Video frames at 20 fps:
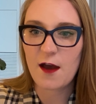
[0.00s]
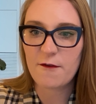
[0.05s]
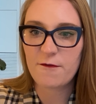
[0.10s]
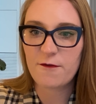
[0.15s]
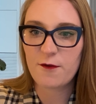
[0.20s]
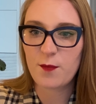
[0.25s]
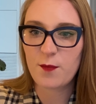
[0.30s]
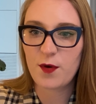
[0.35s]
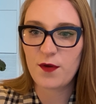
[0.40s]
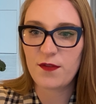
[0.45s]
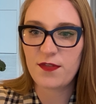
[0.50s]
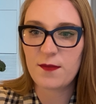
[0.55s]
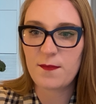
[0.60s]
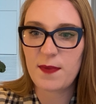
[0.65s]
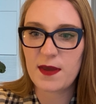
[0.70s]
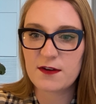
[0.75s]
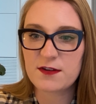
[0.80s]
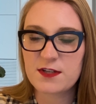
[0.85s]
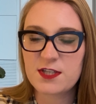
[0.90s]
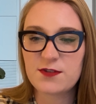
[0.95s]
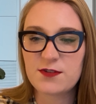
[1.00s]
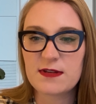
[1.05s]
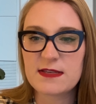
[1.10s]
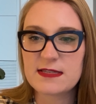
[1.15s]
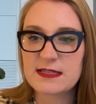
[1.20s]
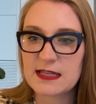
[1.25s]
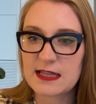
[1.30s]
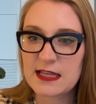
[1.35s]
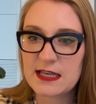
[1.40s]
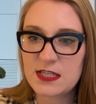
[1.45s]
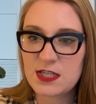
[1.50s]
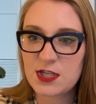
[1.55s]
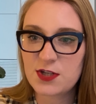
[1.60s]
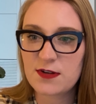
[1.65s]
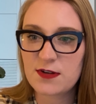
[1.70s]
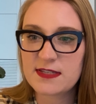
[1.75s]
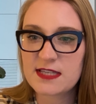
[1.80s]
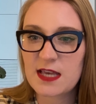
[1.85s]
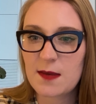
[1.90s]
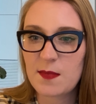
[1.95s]
for both the barrister and solicitor
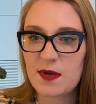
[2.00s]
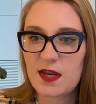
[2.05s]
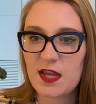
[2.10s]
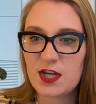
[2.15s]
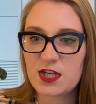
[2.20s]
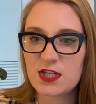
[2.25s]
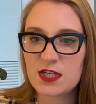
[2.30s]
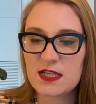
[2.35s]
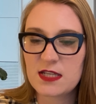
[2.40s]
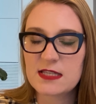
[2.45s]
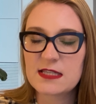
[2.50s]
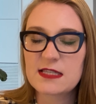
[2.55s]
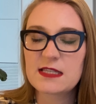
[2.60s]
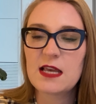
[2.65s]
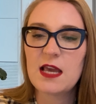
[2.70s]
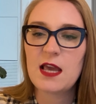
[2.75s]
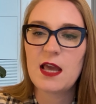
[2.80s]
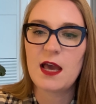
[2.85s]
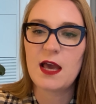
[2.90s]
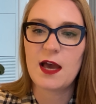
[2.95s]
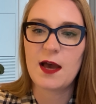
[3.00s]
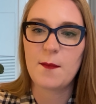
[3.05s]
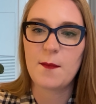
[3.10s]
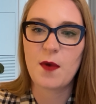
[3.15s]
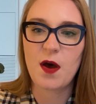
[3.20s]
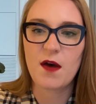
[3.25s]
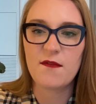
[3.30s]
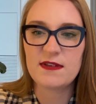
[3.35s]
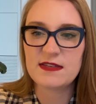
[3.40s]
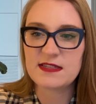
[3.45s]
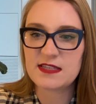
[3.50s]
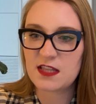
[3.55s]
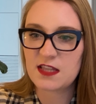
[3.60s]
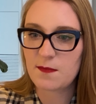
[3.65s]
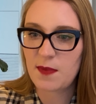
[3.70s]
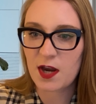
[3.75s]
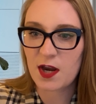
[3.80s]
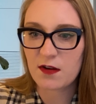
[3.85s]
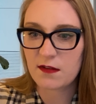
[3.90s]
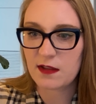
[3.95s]
examinations. Obviously, the
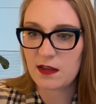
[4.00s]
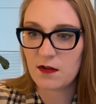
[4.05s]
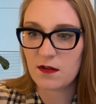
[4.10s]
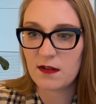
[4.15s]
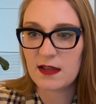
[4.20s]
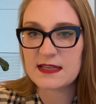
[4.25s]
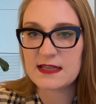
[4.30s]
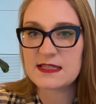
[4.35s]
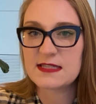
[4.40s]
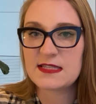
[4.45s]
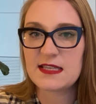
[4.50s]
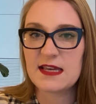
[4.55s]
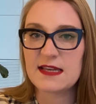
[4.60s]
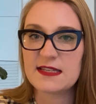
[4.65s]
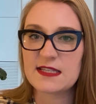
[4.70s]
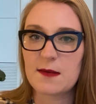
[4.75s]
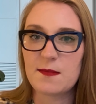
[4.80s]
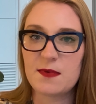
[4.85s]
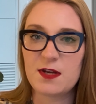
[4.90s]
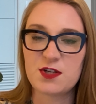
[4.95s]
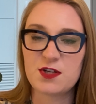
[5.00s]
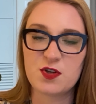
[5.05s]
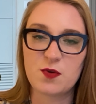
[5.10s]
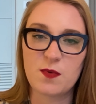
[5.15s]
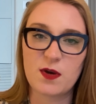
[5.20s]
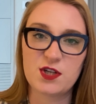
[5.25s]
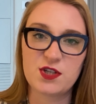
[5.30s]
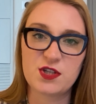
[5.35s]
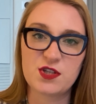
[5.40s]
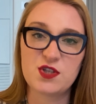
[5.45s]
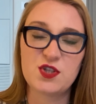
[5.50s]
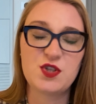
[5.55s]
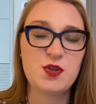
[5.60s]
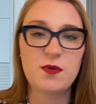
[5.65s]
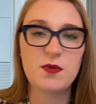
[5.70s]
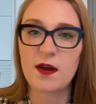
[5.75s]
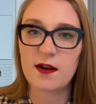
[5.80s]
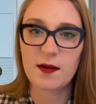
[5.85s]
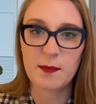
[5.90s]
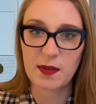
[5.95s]
paralegal licensing examination questions do
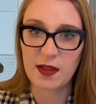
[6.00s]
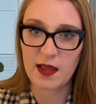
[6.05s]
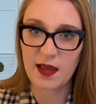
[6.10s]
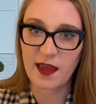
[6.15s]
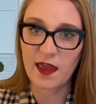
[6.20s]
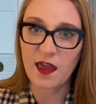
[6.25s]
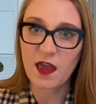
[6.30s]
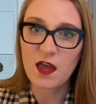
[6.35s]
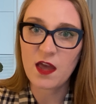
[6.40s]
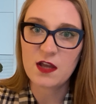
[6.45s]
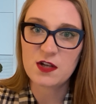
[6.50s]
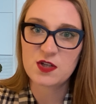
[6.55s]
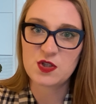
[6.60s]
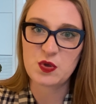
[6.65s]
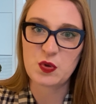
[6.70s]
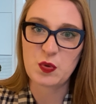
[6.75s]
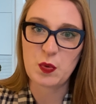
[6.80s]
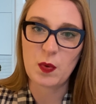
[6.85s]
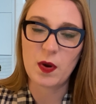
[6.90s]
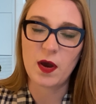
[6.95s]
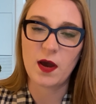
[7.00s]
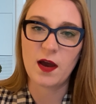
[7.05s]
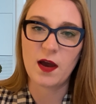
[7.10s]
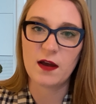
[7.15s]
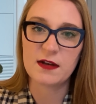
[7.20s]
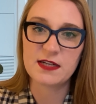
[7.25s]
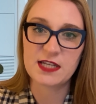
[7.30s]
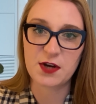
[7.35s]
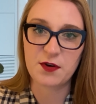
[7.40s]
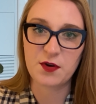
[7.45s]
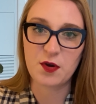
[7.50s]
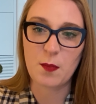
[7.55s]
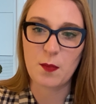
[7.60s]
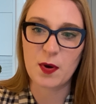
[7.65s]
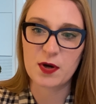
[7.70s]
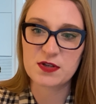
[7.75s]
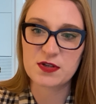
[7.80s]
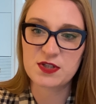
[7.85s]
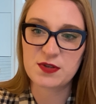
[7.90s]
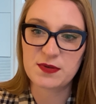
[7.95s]
not apply to Ontario
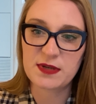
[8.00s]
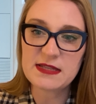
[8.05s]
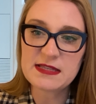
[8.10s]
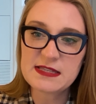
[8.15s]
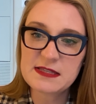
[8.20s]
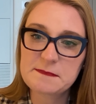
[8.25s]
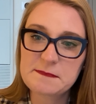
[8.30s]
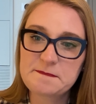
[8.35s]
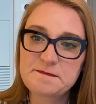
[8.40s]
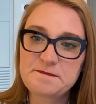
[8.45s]
bar students.